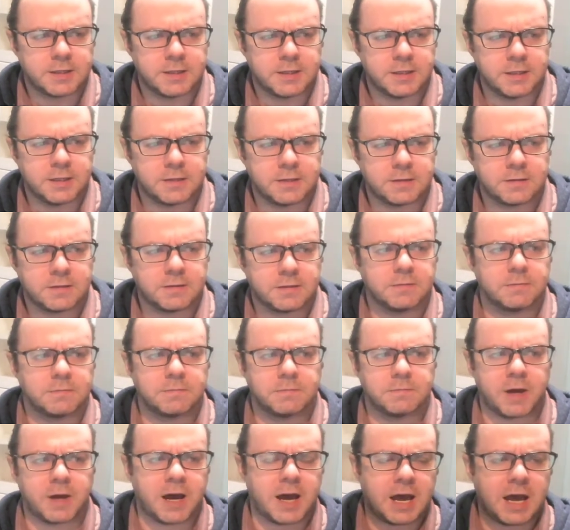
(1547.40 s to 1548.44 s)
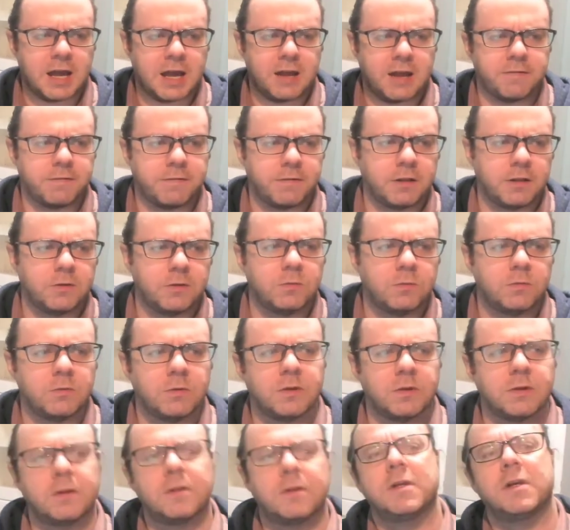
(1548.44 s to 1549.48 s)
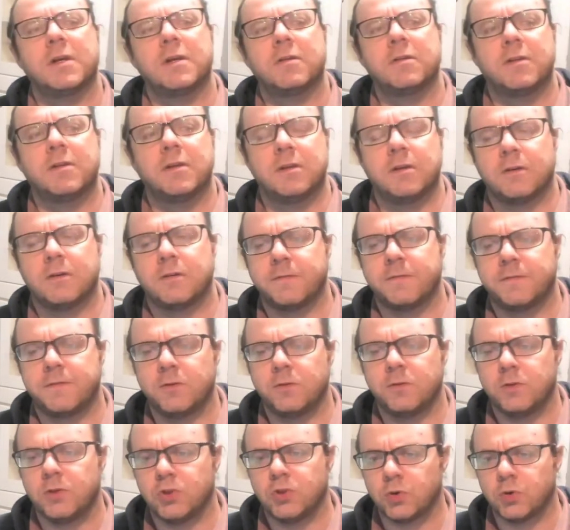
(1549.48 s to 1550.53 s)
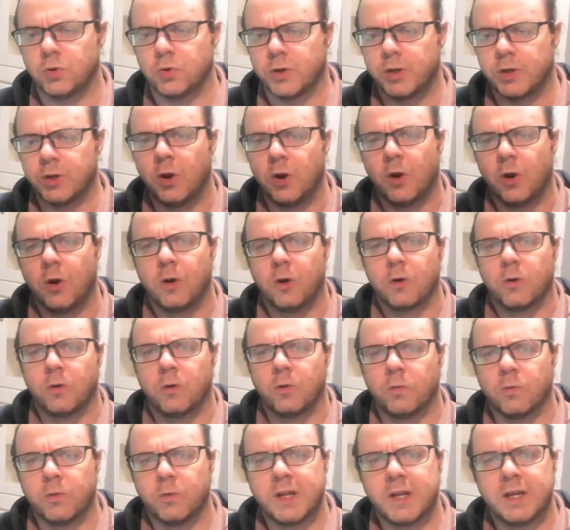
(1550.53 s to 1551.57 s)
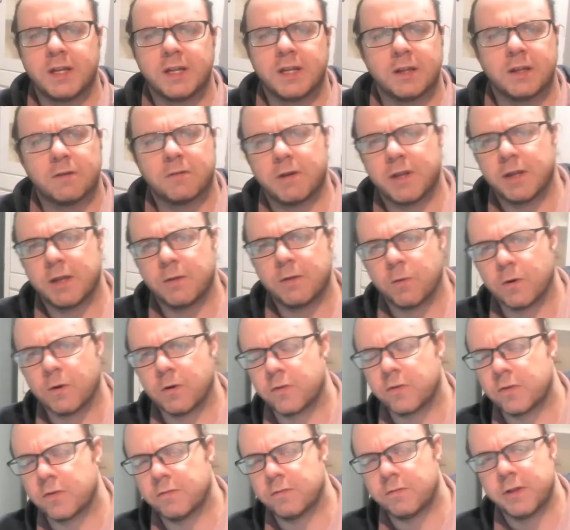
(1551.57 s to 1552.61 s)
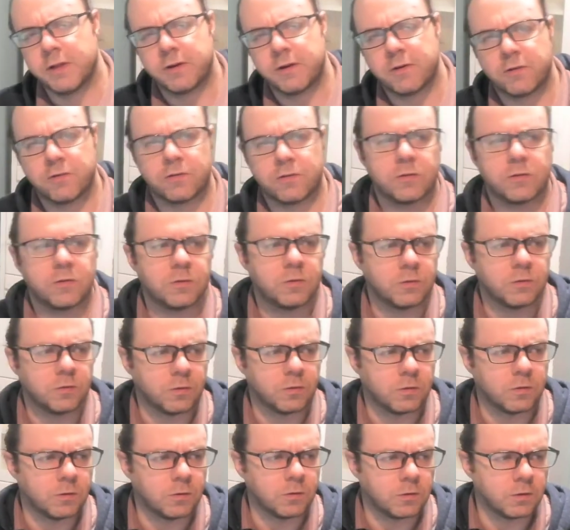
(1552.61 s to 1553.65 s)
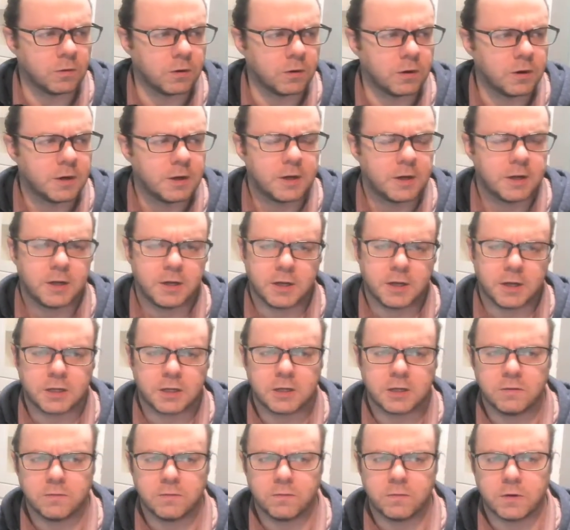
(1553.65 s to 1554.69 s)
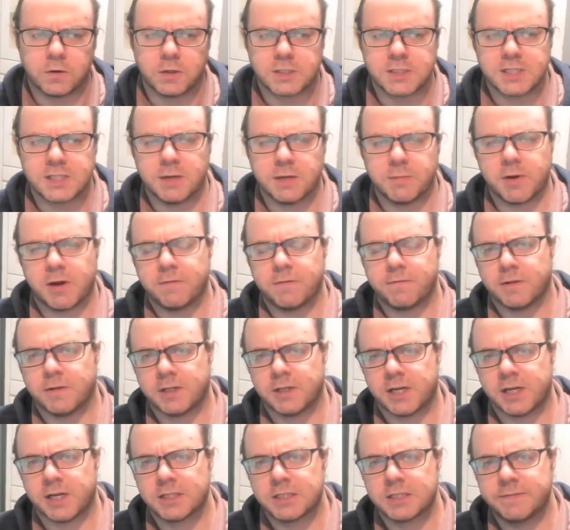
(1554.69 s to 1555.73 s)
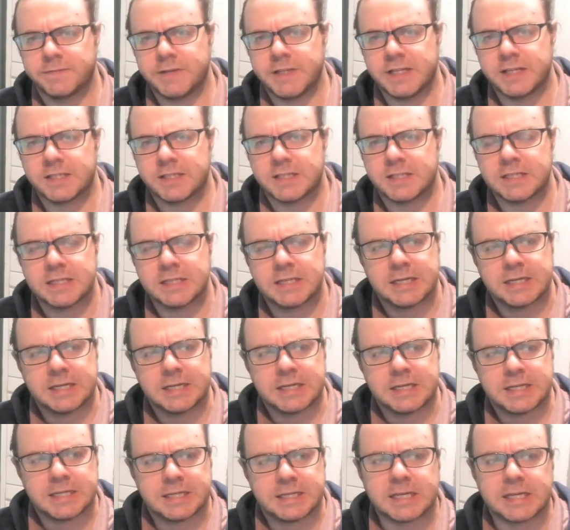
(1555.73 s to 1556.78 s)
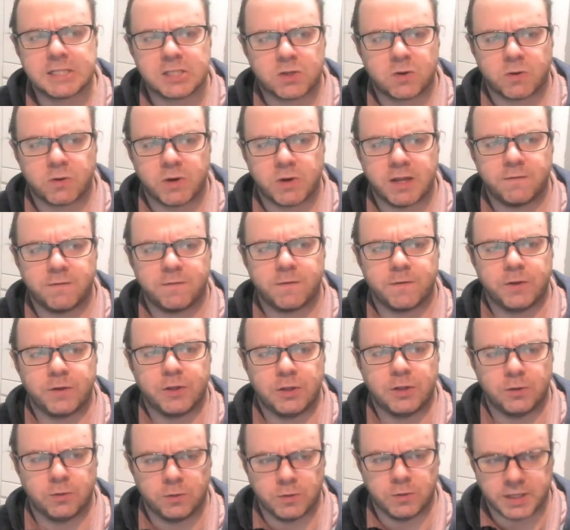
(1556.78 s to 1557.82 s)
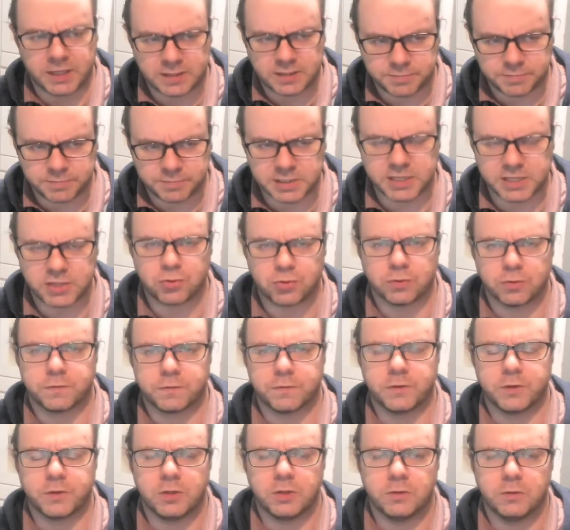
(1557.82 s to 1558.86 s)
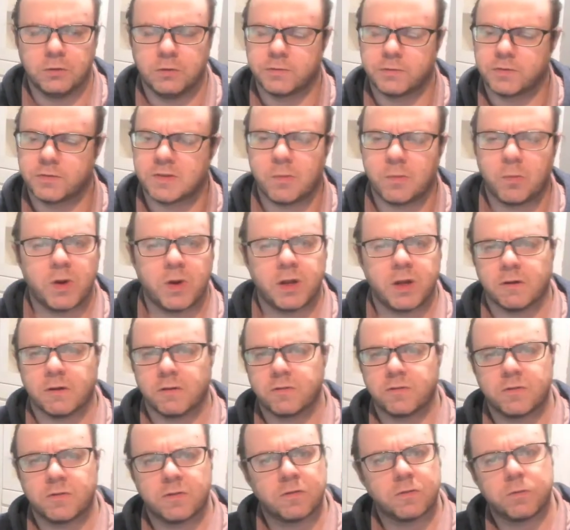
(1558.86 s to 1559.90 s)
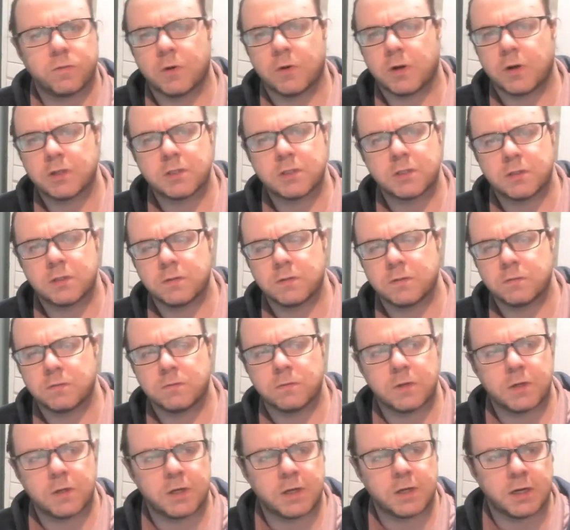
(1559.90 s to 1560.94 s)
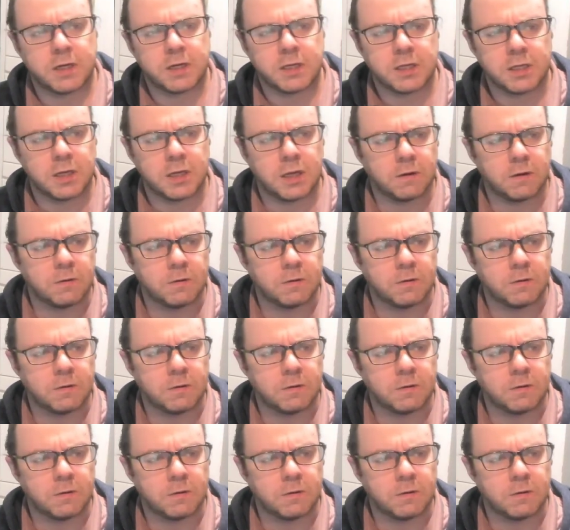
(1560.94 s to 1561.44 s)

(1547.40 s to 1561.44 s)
these highfalutin thing, if you enjoy reading the great works of literature or conversing about philosophy, that's great for you. That's pleasure for you. If someone else just wants to,